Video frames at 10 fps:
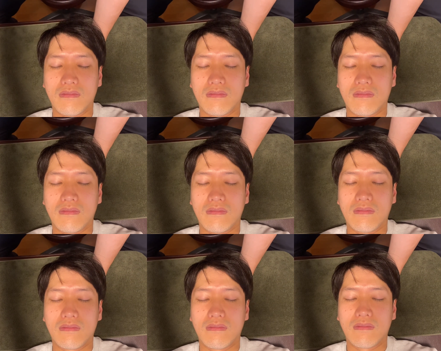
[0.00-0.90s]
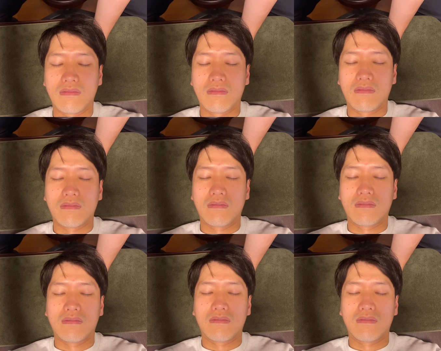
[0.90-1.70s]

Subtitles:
(silence)